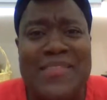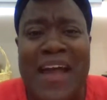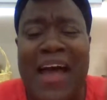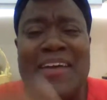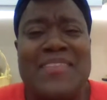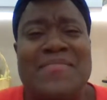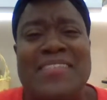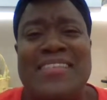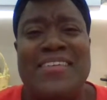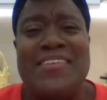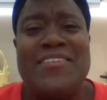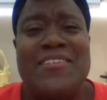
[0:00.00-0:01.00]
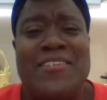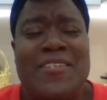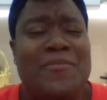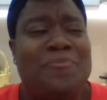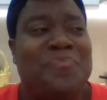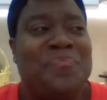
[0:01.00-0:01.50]
around him in
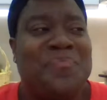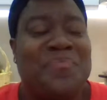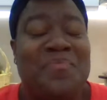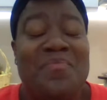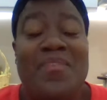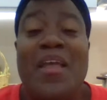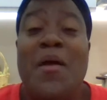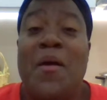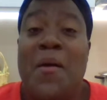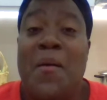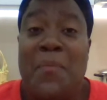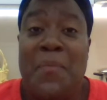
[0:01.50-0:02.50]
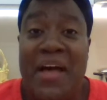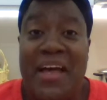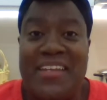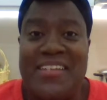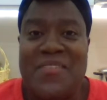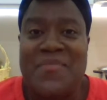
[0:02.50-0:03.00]
circles.
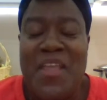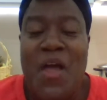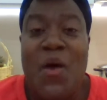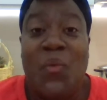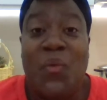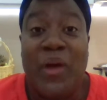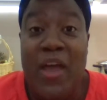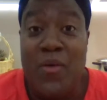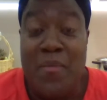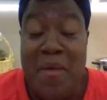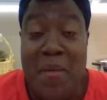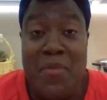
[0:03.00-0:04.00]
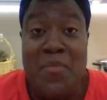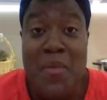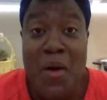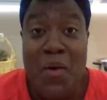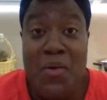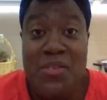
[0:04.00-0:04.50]
But what I remember
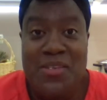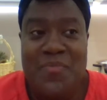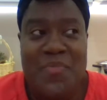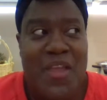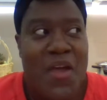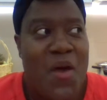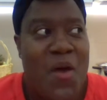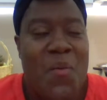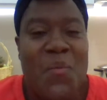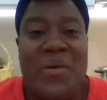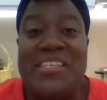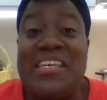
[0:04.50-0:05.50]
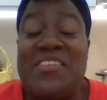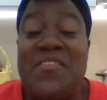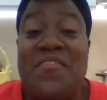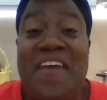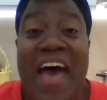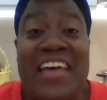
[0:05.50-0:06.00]
most was his
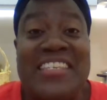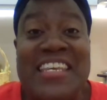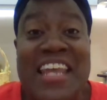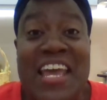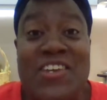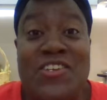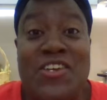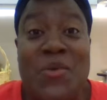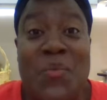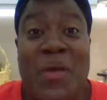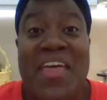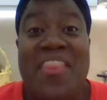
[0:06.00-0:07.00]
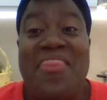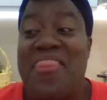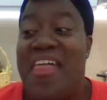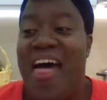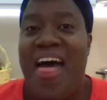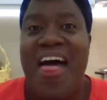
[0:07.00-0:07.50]
fascination with
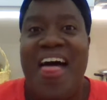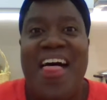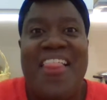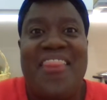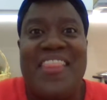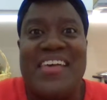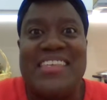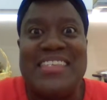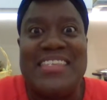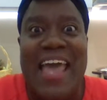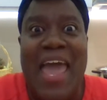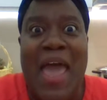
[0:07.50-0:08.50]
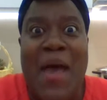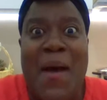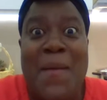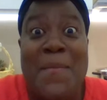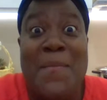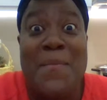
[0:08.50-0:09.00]
the
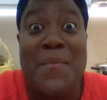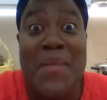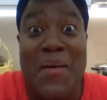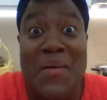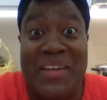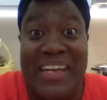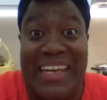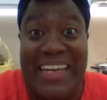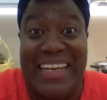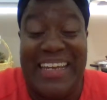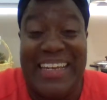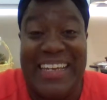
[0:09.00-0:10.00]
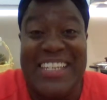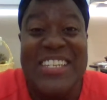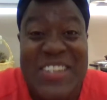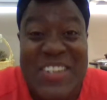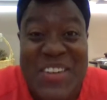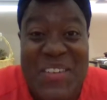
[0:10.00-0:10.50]
Zamboni.
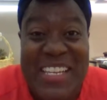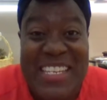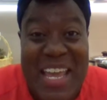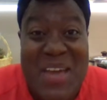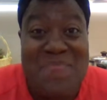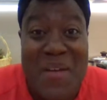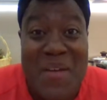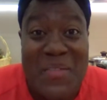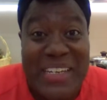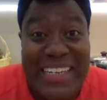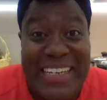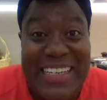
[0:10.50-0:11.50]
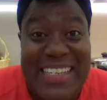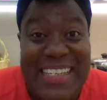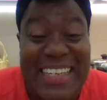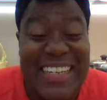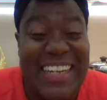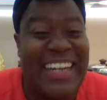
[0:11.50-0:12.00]
Do you know what a Zamboni
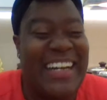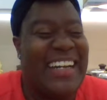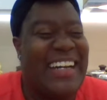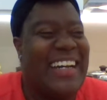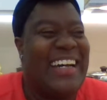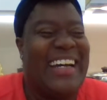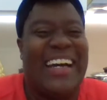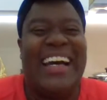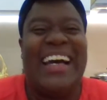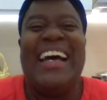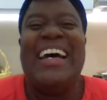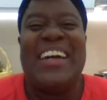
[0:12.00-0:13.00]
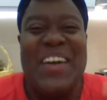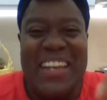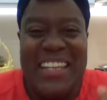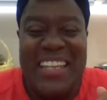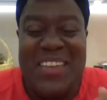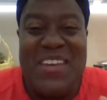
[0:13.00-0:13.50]
is? Go ahead
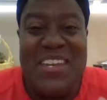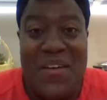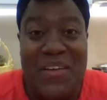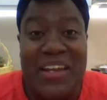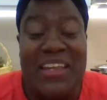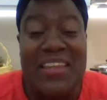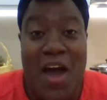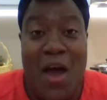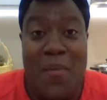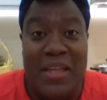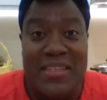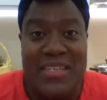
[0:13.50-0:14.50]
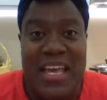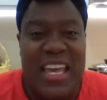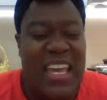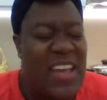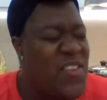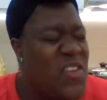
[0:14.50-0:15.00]
and leave me a note in the comments
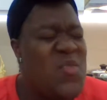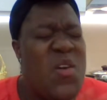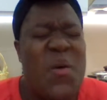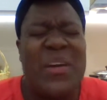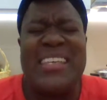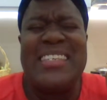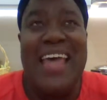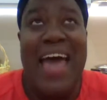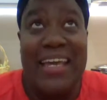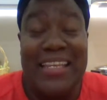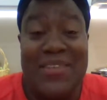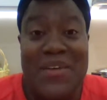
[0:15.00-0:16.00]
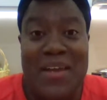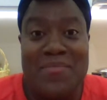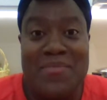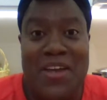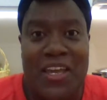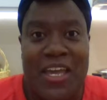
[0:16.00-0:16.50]
if you know exactly what I'm
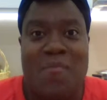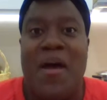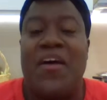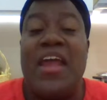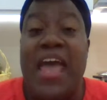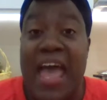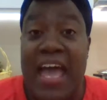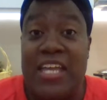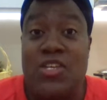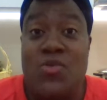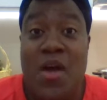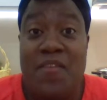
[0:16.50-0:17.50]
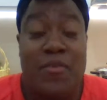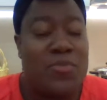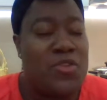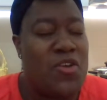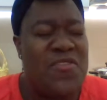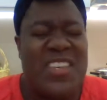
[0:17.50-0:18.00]
talking about and you have
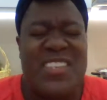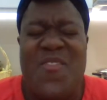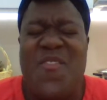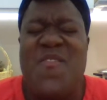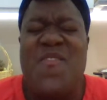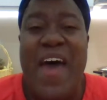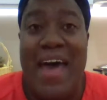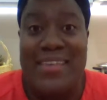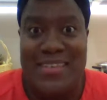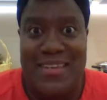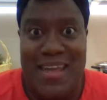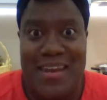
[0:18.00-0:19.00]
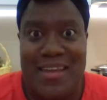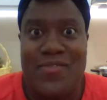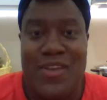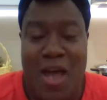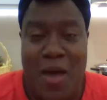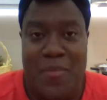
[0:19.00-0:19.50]
observed this fascinating
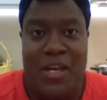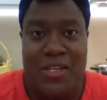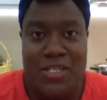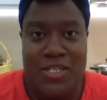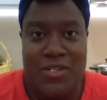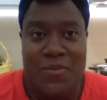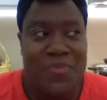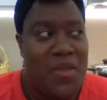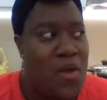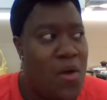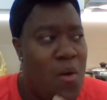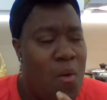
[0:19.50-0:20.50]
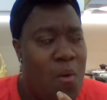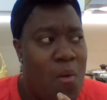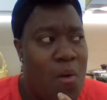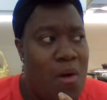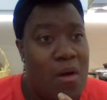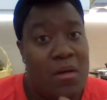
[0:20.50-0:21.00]
phenomenon too.
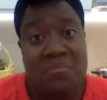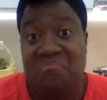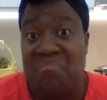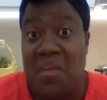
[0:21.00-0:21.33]
Or